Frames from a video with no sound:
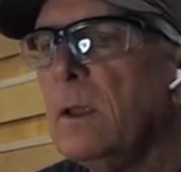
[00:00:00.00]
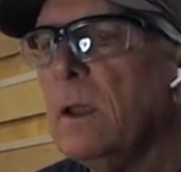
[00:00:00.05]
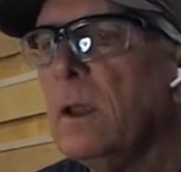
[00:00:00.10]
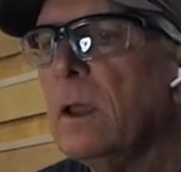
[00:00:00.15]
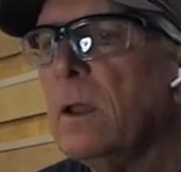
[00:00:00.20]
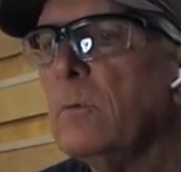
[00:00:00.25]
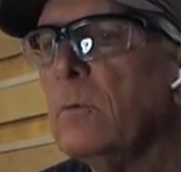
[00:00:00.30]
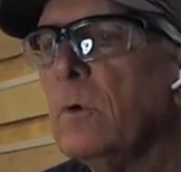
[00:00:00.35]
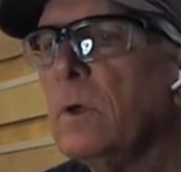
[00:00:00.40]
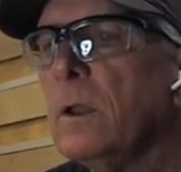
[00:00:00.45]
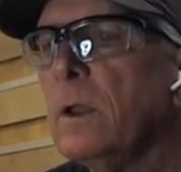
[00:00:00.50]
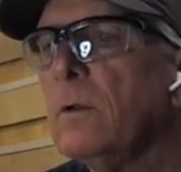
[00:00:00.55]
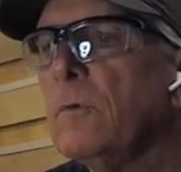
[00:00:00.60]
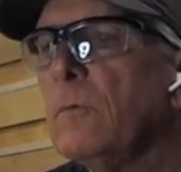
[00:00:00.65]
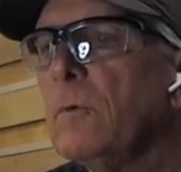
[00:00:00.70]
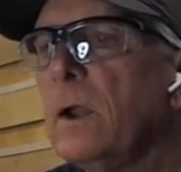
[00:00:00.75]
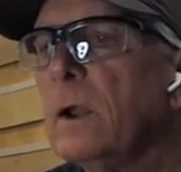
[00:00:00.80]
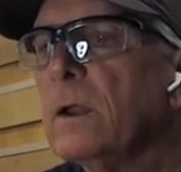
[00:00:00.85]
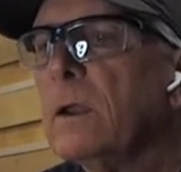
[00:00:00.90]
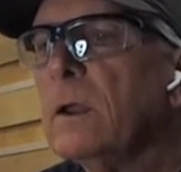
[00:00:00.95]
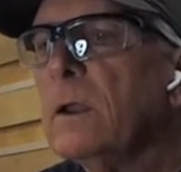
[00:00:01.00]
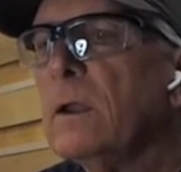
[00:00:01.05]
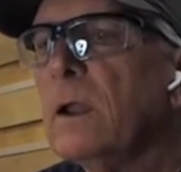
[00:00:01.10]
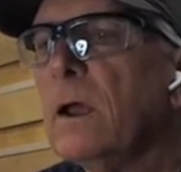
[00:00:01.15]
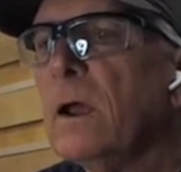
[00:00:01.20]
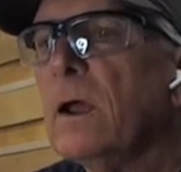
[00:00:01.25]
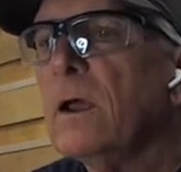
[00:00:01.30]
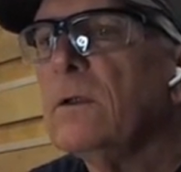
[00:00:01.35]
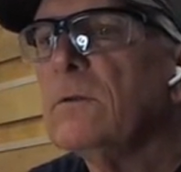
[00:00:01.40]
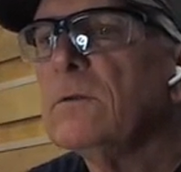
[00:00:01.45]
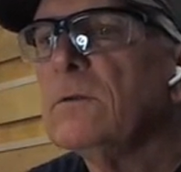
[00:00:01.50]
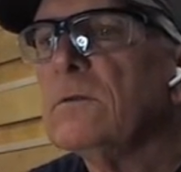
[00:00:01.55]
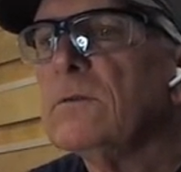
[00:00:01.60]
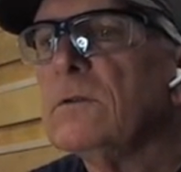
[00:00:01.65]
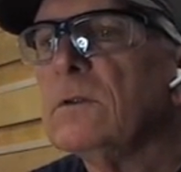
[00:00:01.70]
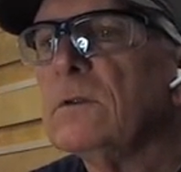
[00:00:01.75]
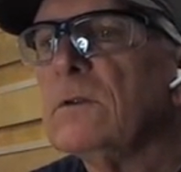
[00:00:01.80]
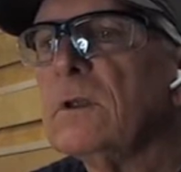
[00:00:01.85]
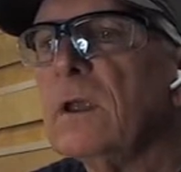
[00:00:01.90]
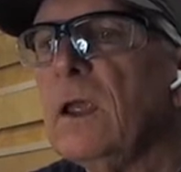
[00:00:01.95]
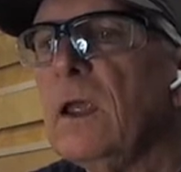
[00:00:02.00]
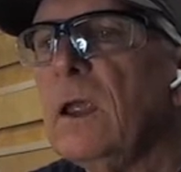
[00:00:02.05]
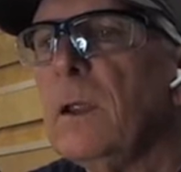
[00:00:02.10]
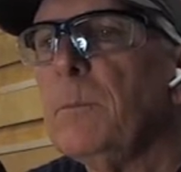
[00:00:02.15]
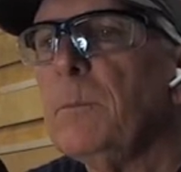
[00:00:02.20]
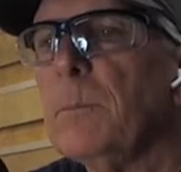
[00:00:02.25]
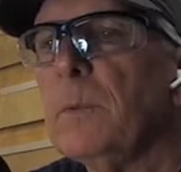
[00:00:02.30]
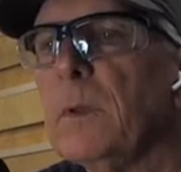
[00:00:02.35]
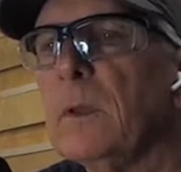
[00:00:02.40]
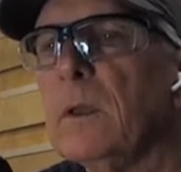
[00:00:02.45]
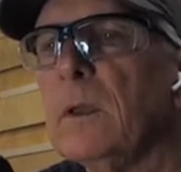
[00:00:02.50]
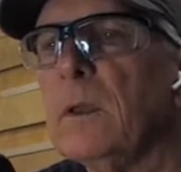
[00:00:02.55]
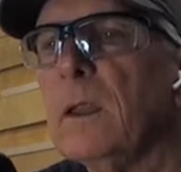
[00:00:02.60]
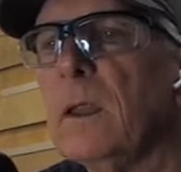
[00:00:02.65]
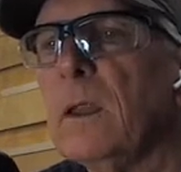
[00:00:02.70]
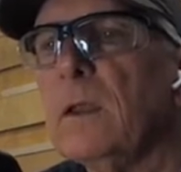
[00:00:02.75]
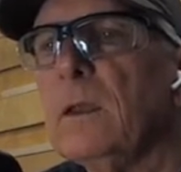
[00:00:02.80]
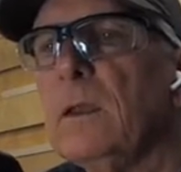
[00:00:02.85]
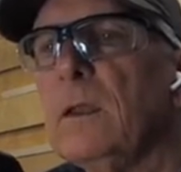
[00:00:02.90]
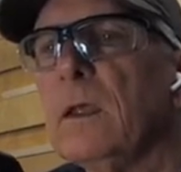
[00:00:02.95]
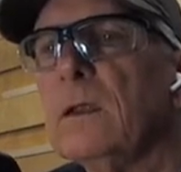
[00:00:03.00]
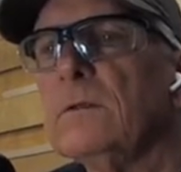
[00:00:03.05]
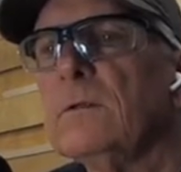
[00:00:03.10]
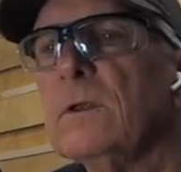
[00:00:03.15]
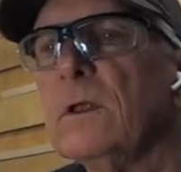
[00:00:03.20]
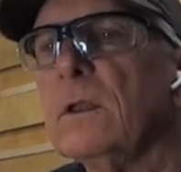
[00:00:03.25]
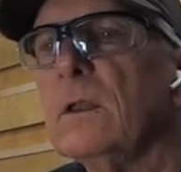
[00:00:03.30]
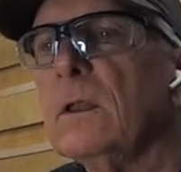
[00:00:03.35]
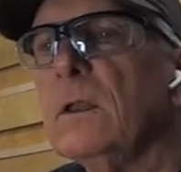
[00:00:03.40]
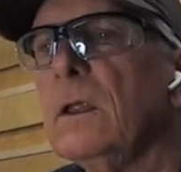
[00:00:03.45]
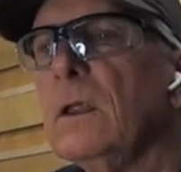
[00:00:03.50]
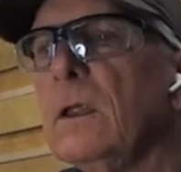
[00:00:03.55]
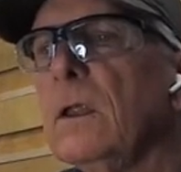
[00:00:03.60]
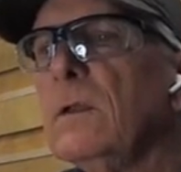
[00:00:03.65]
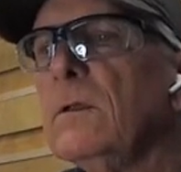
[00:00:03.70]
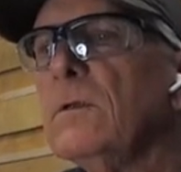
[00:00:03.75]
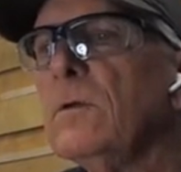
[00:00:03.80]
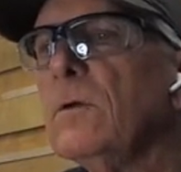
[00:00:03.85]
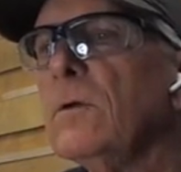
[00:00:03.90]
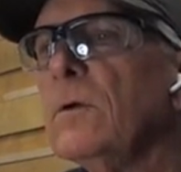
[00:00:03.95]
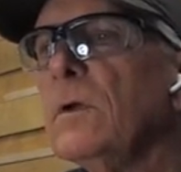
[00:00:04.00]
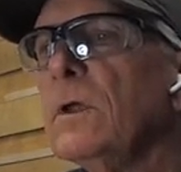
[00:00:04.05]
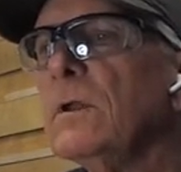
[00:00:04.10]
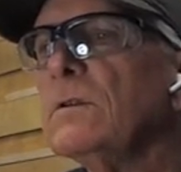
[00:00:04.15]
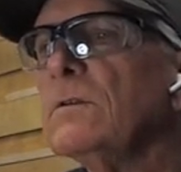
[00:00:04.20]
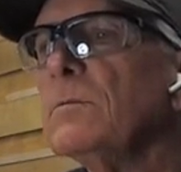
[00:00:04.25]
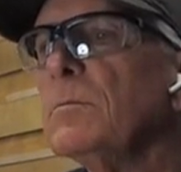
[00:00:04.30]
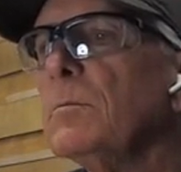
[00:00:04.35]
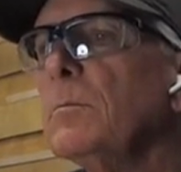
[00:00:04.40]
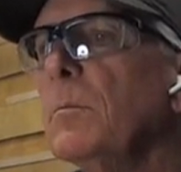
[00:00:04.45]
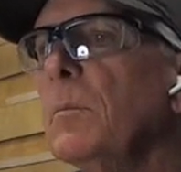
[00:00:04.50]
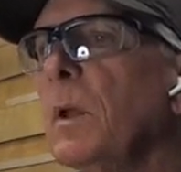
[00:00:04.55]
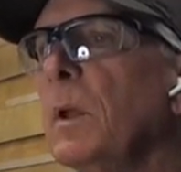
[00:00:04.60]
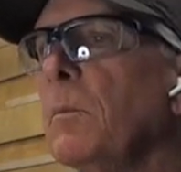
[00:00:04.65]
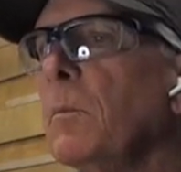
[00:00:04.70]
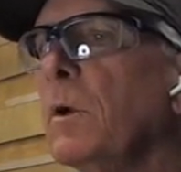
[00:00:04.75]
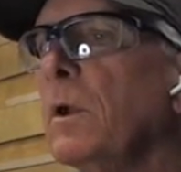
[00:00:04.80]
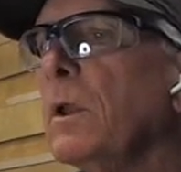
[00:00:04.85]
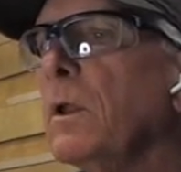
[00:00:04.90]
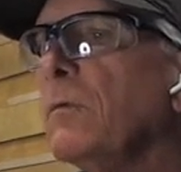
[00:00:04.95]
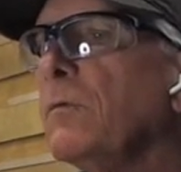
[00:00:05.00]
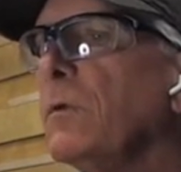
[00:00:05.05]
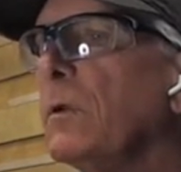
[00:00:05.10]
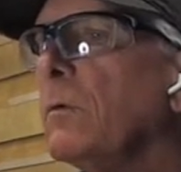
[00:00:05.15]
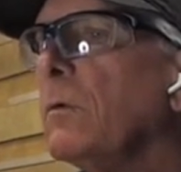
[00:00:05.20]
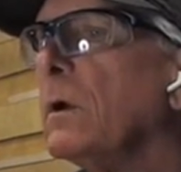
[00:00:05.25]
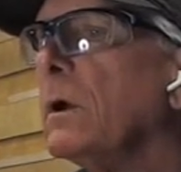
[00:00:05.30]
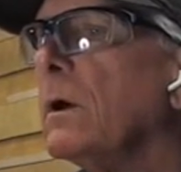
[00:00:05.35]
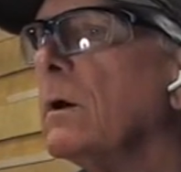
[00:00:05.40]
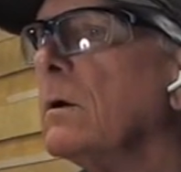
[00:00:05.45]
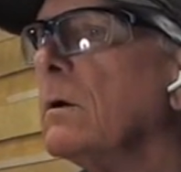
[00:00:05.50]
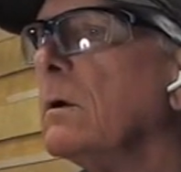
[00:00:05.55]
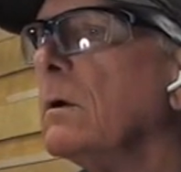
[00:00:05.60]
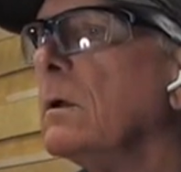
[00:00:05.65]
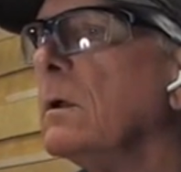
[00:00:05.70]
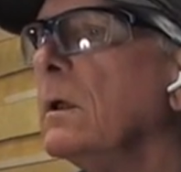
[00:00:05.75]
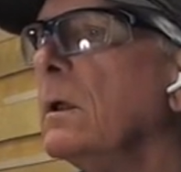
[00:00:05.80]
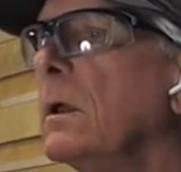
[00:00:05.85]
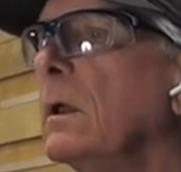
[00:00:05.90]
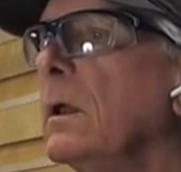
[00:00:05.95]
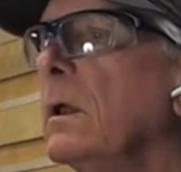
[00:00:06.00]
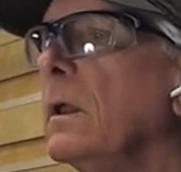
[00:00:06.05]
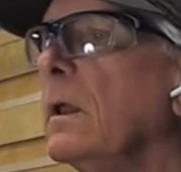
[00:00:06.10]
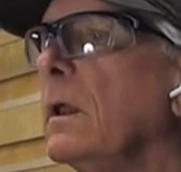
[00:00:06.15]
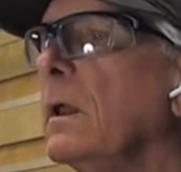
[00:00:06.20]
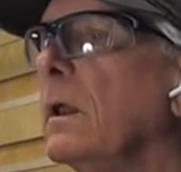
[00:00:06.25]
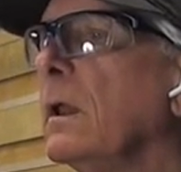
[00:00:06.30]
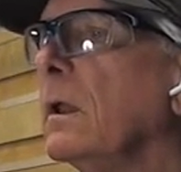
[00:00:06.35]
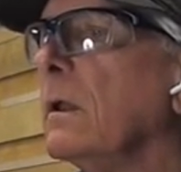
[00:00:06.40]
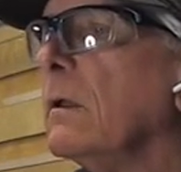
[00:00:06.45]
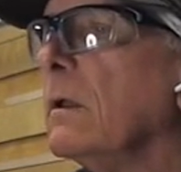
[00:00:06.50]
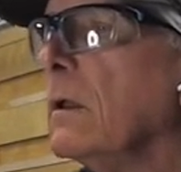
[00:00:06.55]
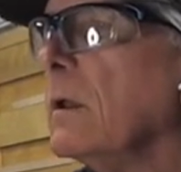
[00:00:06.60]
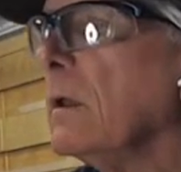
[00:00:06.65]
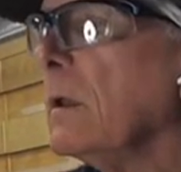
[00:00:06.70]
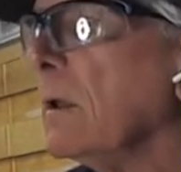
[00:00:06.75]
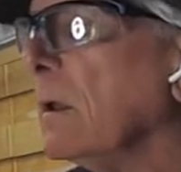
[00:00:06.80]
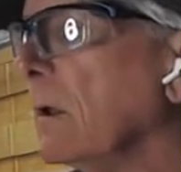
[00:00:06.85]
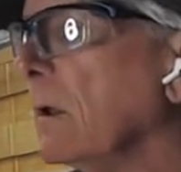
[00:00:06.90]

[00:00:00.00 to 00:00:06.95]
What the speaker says: And when it recognizes the tape and gets it into its memory, if you will, it